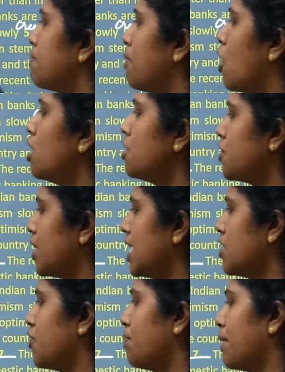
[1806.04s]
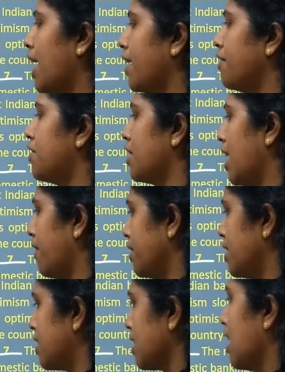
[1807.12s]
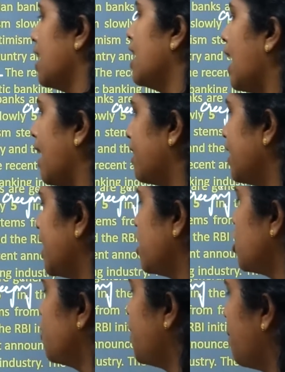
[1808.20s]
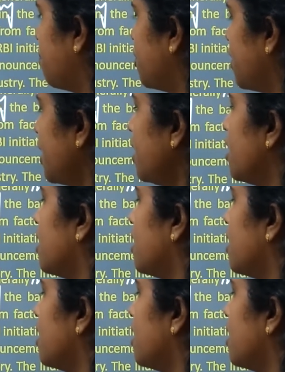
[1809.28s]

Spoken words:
small shares for private rivals. At the end of February,